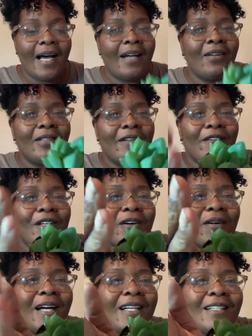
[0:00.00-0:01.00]
I don't even
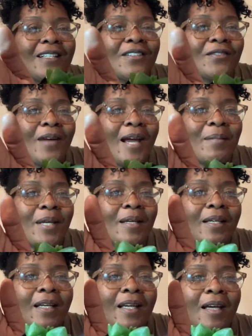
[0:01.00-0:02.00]
know how to describe
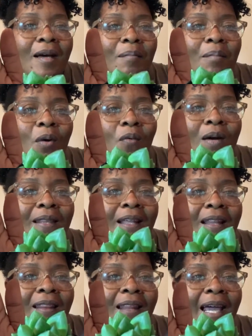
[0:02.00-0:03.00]
it. But when
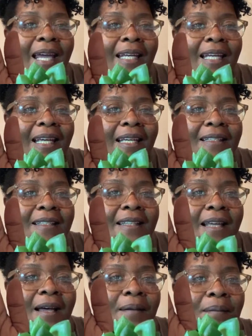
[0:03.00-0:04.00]
the light hits
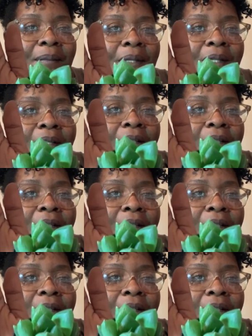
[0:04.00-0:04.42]
them,